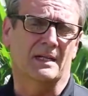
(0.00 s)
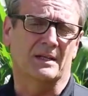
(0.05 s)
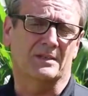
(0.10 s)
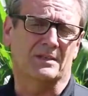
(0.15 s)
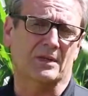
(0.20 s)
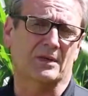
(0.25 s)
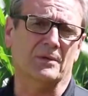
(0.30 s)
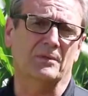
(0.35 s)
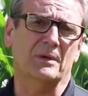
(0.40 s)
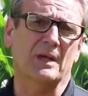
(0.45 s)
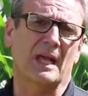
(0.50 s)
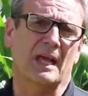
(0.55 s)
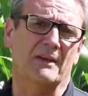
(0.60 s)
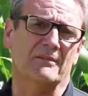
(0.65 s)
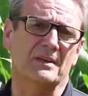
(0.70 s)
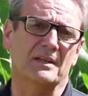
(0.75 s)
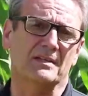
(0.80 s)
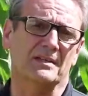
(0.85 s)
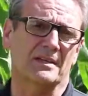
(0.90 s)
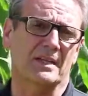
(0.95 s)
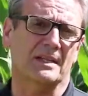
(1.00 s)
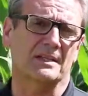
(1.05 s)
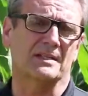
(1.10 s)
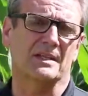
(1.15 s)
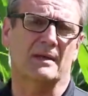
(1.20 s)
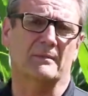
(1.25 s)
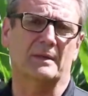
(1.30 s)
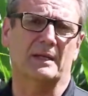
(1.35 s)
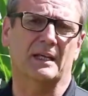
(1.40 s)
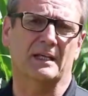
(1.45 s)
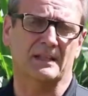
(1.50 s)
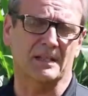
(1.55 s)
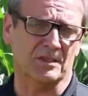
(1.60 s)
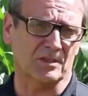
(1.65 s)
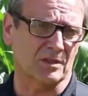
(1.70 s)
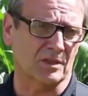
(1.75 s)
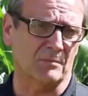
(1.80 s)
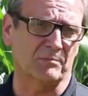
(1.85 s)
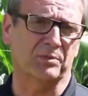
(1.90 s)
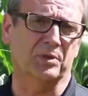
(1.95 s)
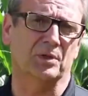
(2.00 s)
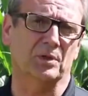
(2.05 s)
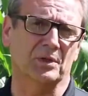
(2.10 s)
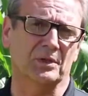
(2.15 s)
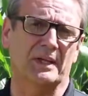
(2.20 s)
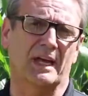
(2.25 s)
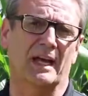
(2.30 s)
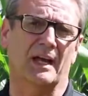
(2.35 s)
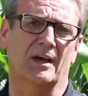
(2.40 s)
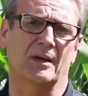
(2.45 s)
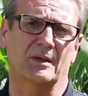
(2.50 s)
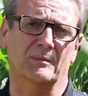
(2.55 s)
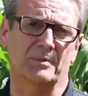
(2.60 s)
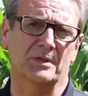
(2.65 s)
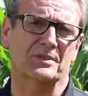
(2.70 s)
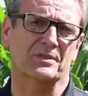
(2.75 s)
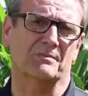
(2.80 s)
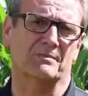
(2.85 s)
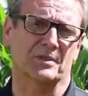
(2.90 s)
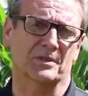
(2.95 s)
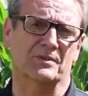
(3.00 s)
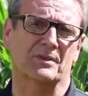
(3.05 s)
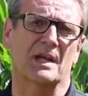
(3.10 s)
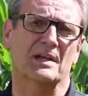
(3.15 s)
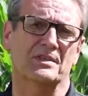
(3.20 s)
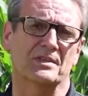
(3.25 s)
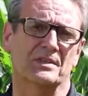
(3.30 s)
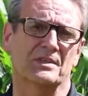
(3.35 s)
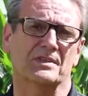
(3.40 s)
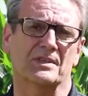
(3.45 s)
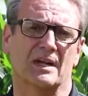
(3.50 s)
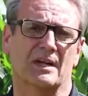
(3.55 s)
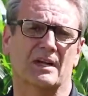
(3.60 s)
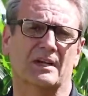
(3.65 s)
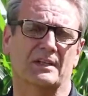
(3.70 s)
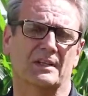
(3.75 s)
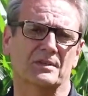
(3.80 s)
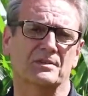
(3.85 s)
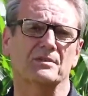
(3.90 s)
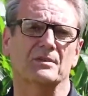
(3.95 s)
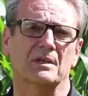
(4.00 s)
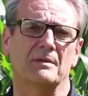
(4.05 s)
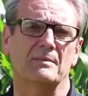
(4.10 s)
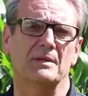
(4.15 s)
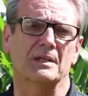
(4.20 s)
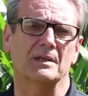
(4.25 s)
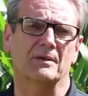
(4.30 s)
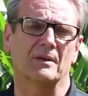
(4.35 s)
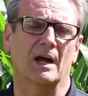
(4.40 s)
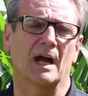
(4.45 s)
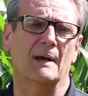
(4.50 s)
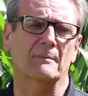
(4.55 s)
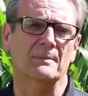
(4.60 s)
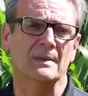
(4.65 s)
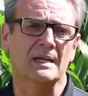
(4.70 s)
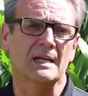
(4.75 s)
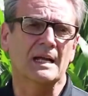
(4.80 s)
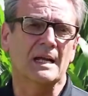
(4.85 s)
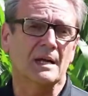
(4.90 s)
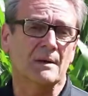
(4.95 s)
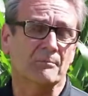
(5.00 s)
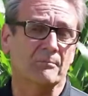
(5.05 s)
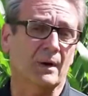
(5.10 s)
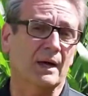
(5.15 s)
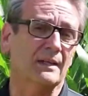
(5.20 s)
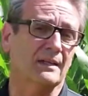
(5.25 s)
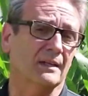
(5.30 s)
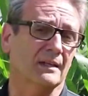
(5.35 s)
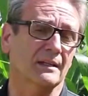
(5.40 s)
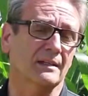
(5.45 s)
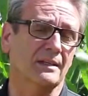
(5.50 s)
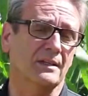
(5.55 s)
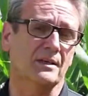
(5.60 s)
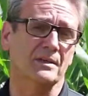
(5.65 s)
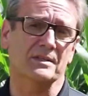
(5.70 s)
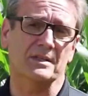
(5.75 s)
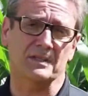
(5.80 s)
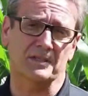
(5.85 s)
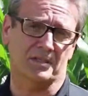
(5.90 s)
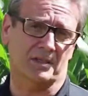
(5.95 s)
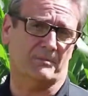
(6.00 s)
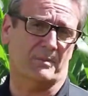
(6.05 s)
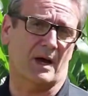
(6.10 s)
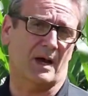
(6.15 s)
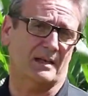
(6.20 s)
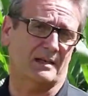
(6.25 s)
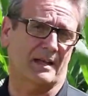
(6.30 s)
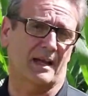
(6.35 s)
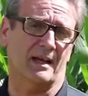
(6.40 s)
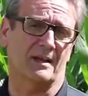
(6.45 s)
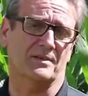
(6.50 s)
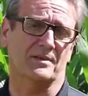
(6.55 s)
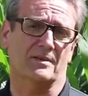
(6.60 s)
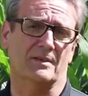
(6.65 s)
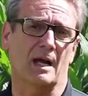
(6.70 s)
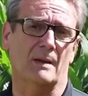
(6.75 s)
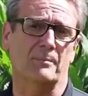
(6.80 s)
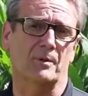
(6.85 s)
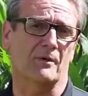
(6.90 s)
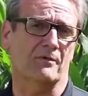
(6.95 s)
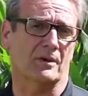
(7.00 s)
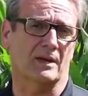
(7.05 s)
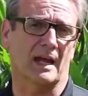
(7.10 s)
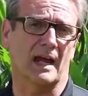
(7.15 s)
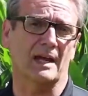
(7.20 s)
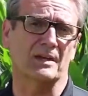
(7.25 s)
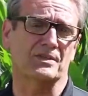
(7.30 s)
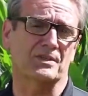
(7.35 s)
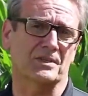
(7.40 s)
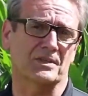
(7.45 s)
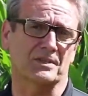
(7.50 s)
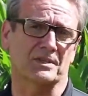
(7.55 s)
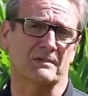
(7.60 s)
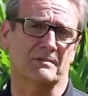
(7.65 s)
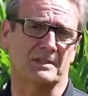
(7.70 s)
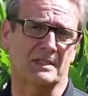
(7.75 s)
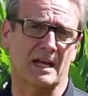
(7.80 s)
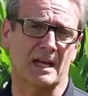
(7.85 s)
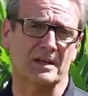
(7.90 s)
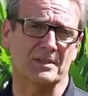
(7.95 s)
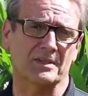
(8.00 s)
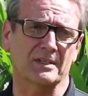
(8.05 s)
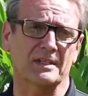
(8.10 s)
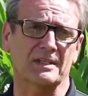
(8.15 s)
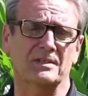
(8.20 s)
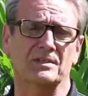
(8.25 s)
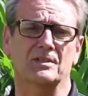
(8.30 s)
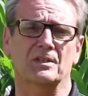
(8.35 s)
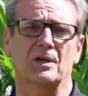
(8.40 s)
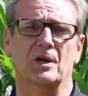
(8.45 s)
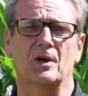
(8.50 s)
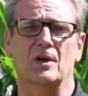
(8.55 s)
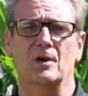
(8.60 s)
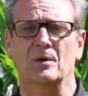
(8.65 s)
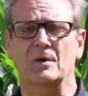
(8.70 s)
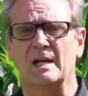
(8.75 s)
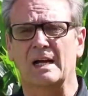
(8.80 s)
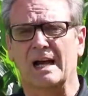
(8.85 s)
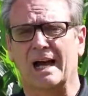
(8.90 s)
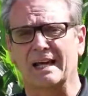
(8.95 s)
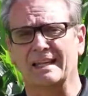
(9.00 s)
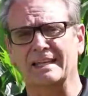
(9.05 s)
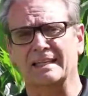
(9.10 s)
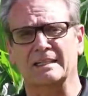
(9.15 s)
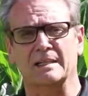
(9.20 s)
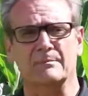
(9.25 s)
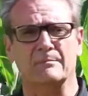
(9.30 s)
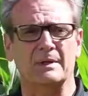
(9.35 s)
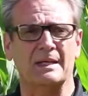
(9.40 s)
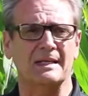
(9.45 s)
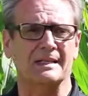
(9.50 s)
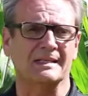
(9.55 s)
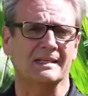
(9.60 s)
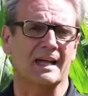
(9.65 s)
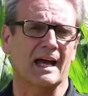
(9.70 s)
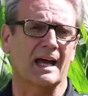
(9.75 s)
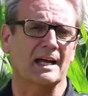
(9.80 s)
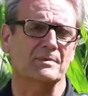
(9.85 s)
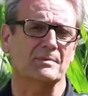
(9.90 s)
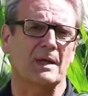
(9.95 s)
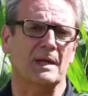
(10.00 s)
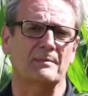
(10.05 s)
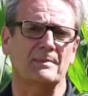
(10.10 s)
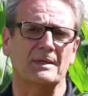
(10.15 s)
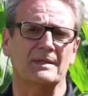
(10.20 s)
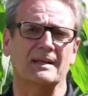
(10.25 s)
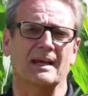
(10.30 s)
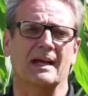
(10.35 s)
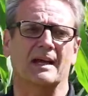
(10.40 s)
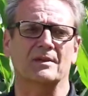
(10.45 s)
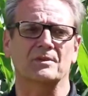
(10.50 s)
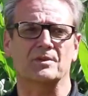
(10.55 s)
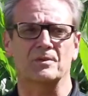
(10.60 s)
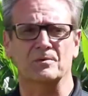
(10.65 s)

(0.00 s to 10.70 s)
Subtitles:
So we have these things coming in that's going to pull down and put some stresses on the soybean crop. But the good news is the pod counts are up over last year substantially, so I think the bean size might be down.